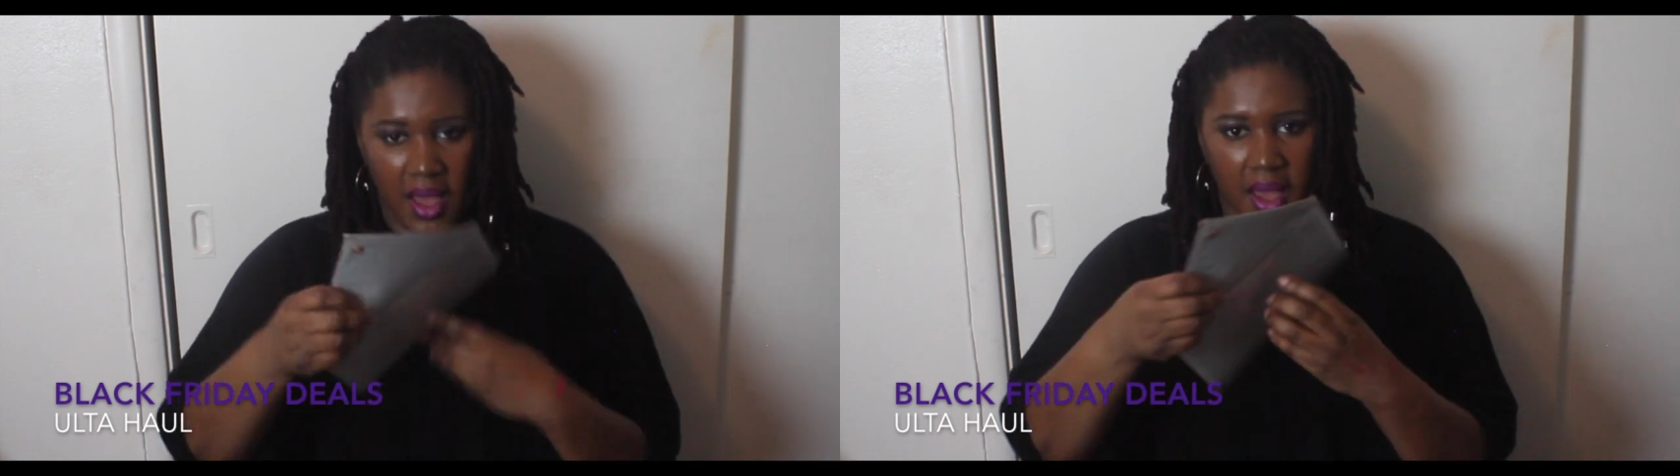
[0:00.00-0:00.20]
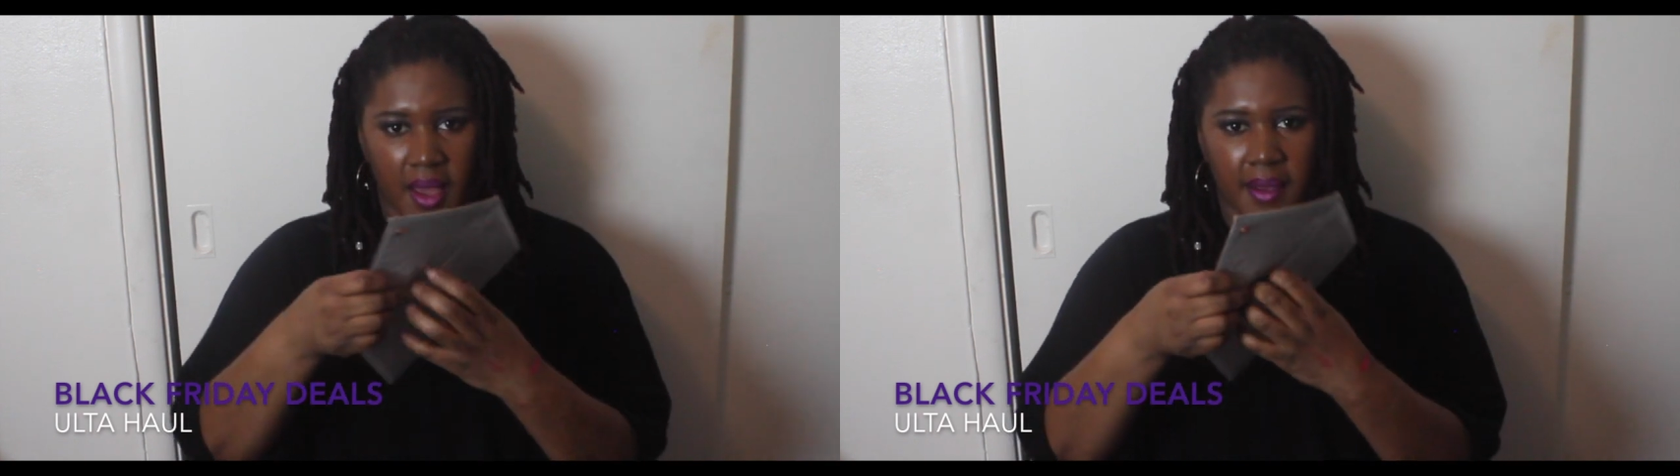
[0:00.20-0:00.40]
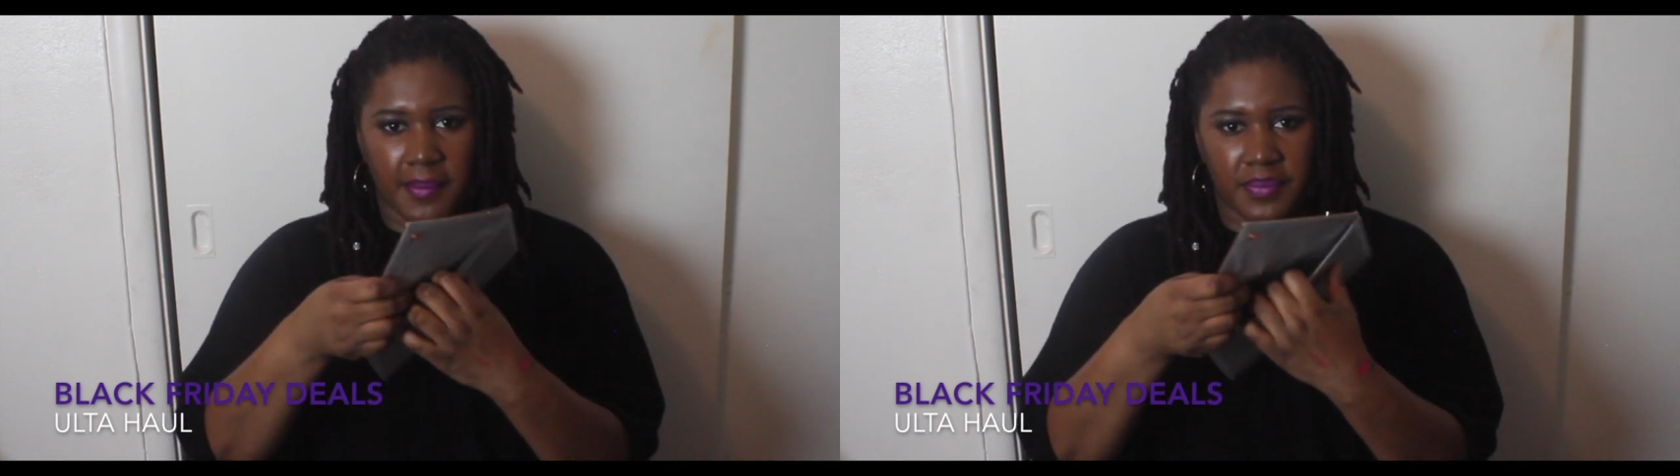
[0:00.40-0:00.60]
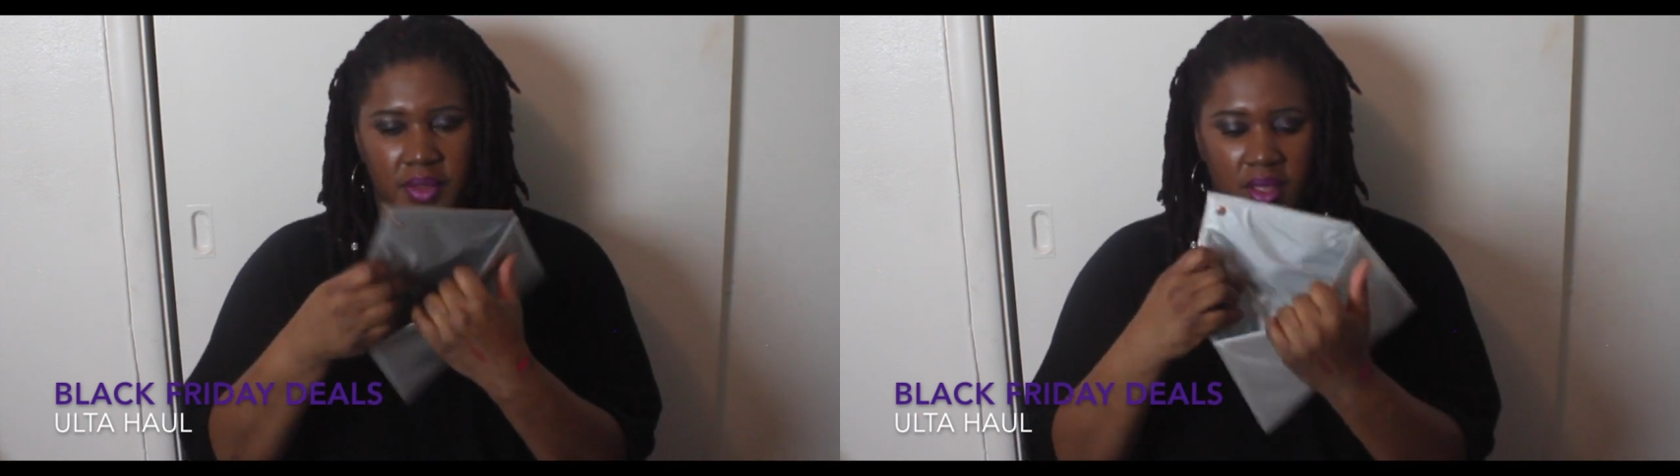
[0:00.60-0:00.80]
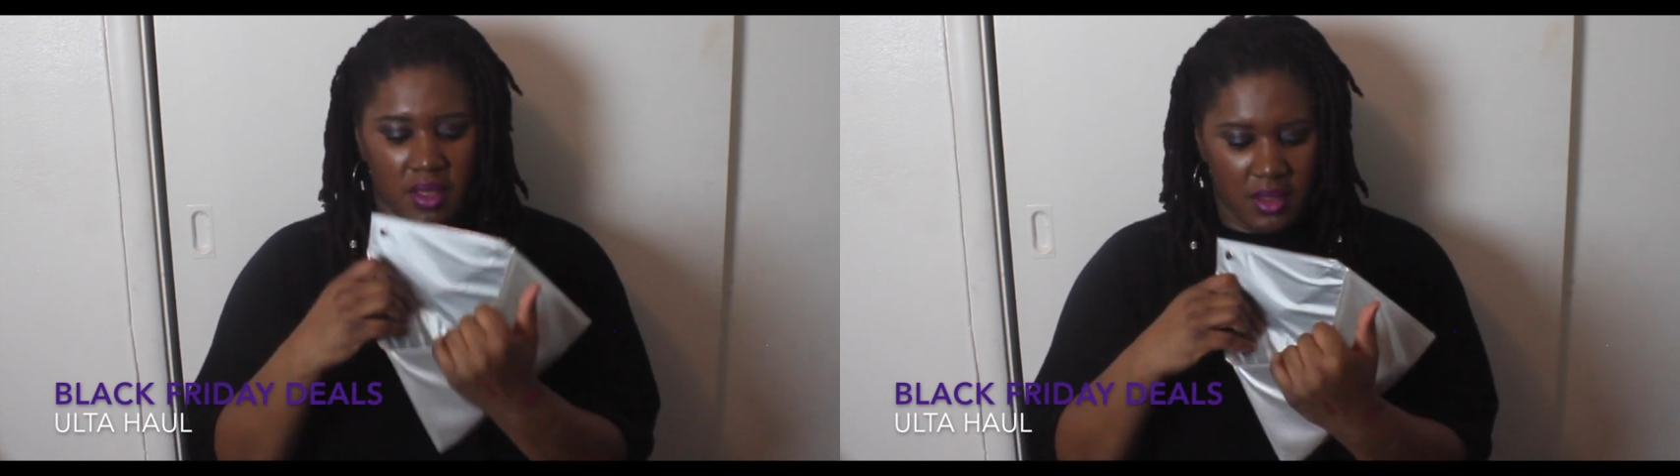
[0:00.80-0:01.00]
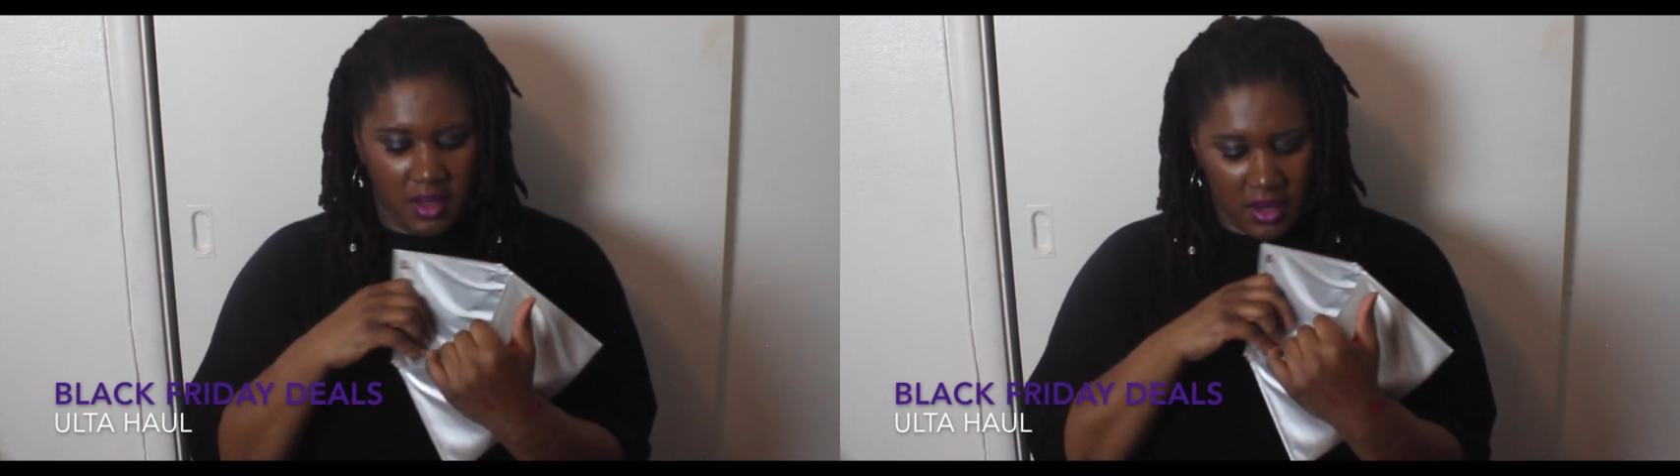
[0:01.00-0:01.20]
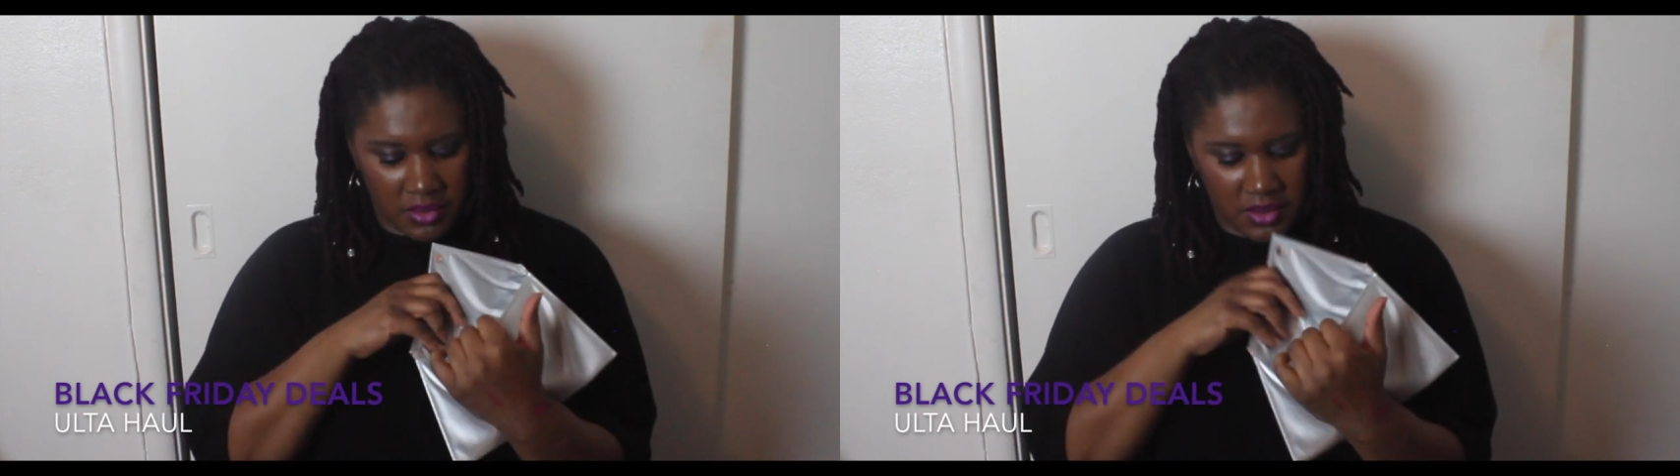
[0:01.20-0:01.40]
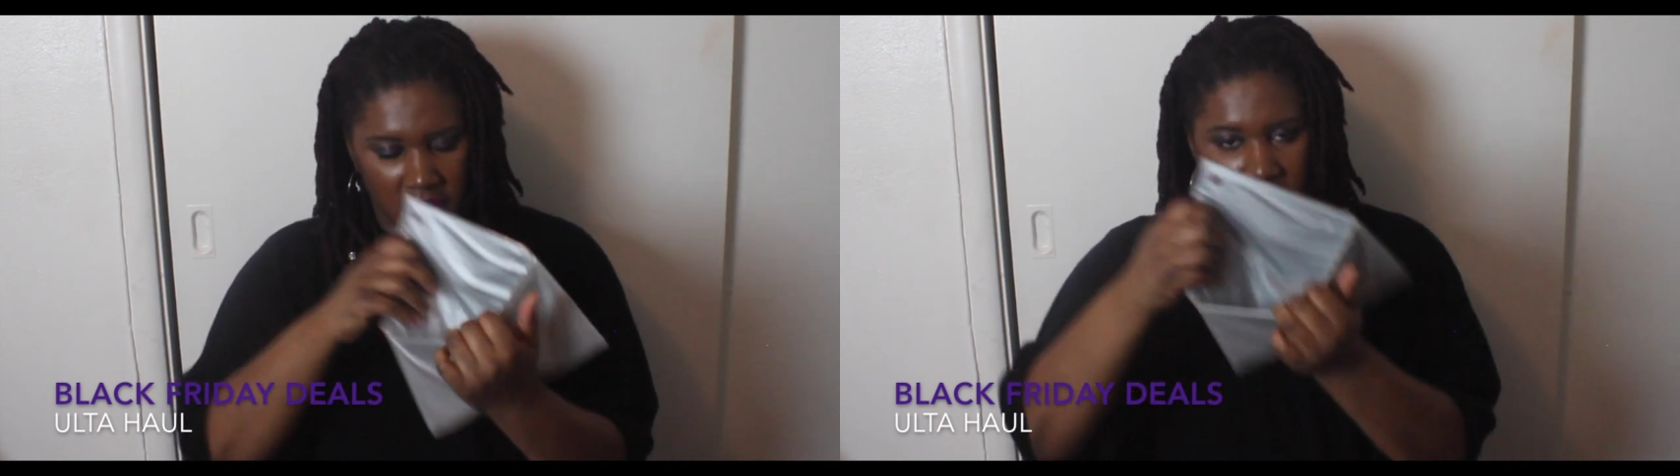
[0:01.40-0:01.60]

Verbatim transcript: Um, here's the